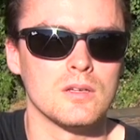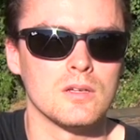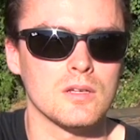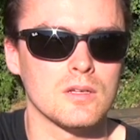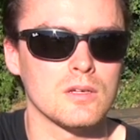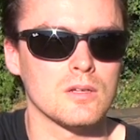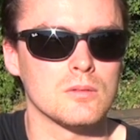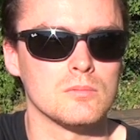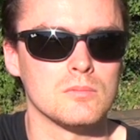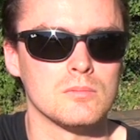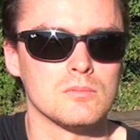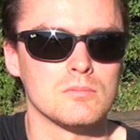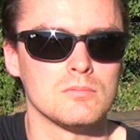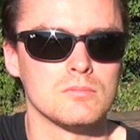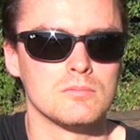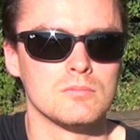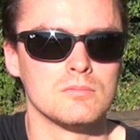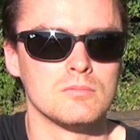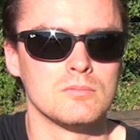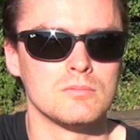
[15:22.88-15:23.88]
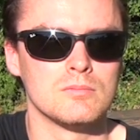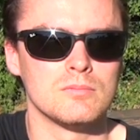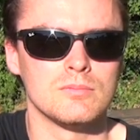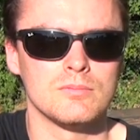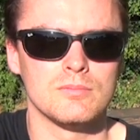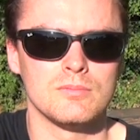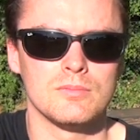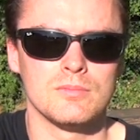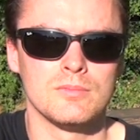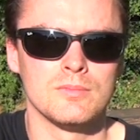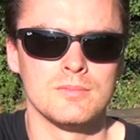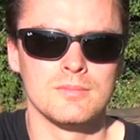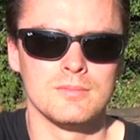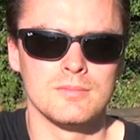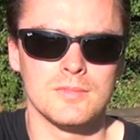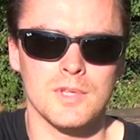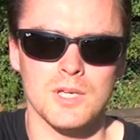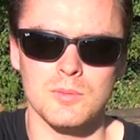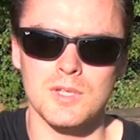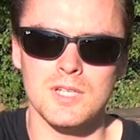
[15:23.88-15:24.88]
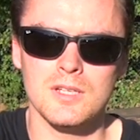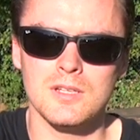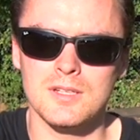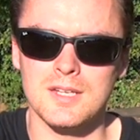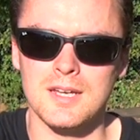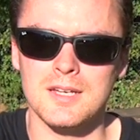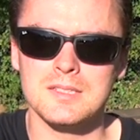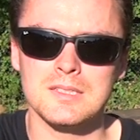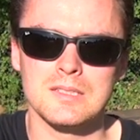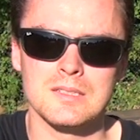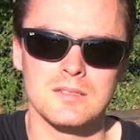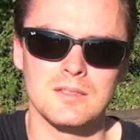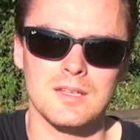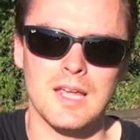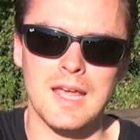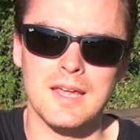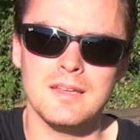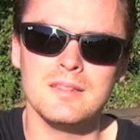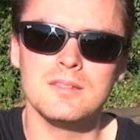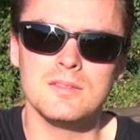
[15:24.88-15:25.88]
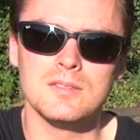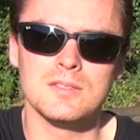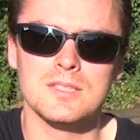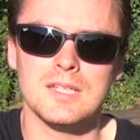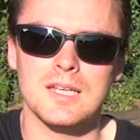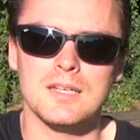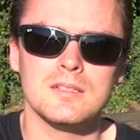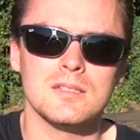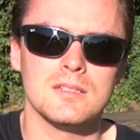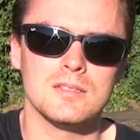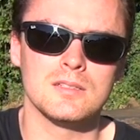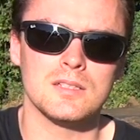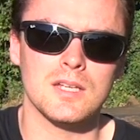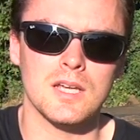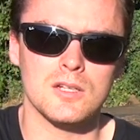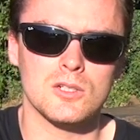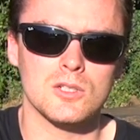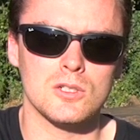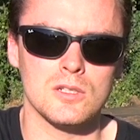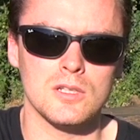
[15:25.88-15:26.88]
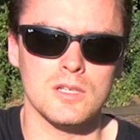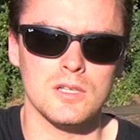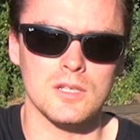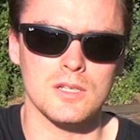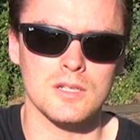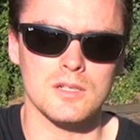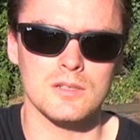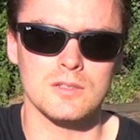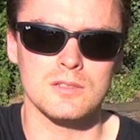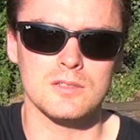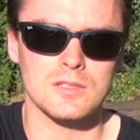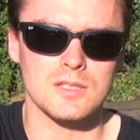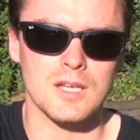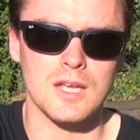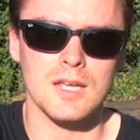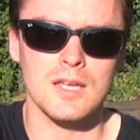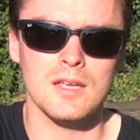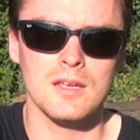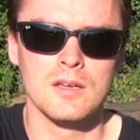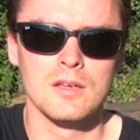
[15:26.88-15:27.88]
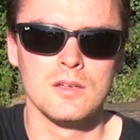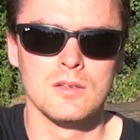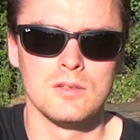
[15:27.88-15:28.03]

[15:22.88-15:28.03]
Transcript: I mean, he doesn't end the sentence actually and say,